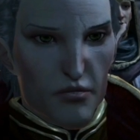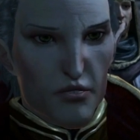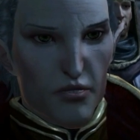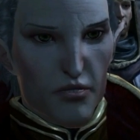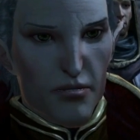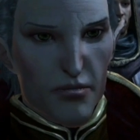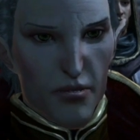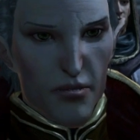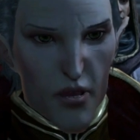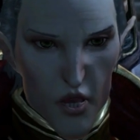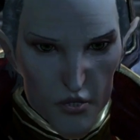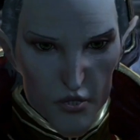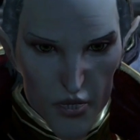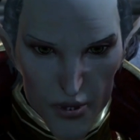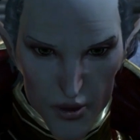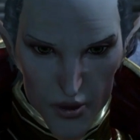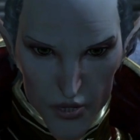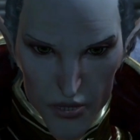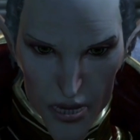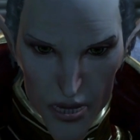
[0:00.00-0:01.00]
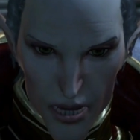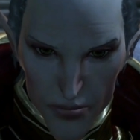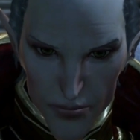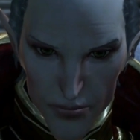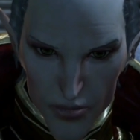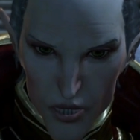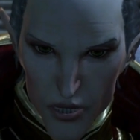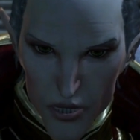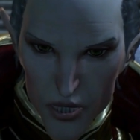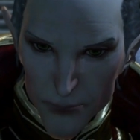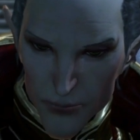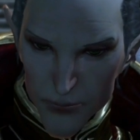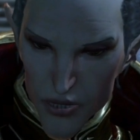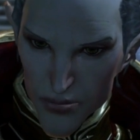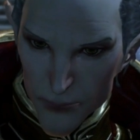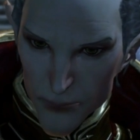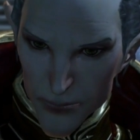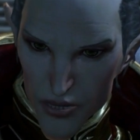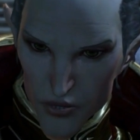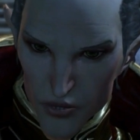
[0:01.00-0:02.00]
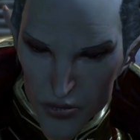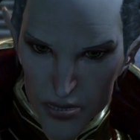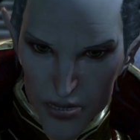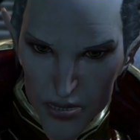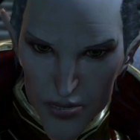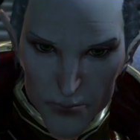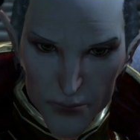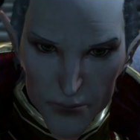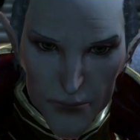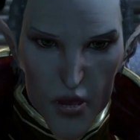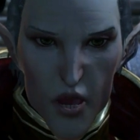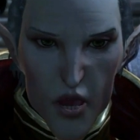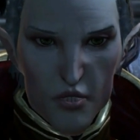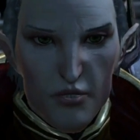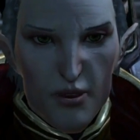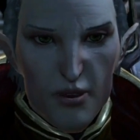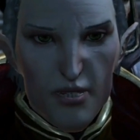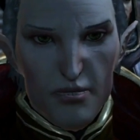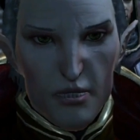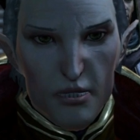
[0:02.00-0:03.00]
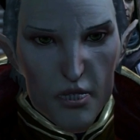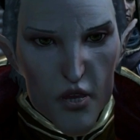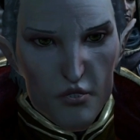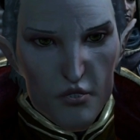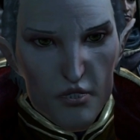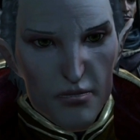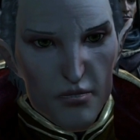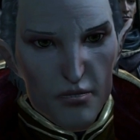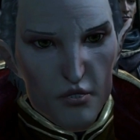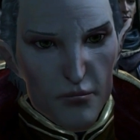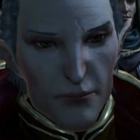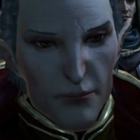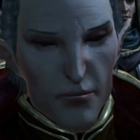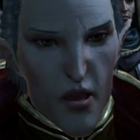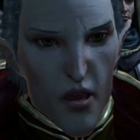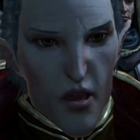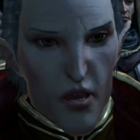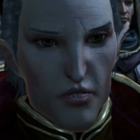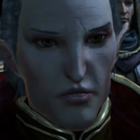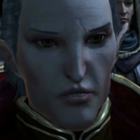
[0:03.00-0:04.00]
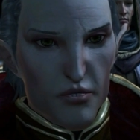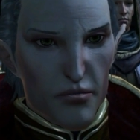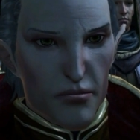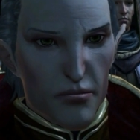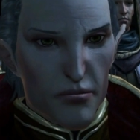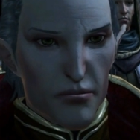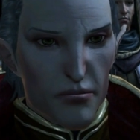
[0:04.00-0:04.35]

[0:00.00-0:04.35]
Revoke the right of annulment, Meredith, before this goes too far.